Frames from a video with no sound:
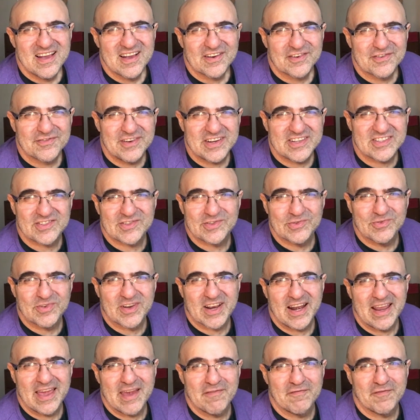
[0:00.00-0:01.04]
crystal
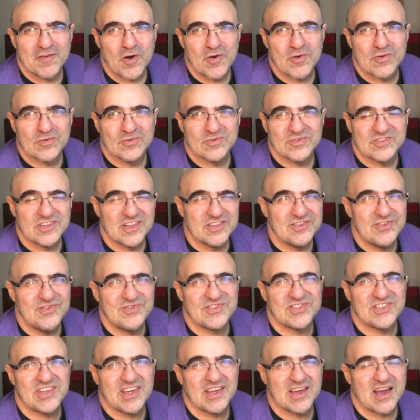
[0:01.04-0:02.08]
clear vocals, the new
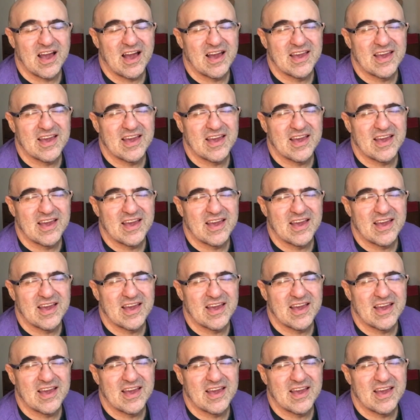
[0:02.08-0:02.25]
singer,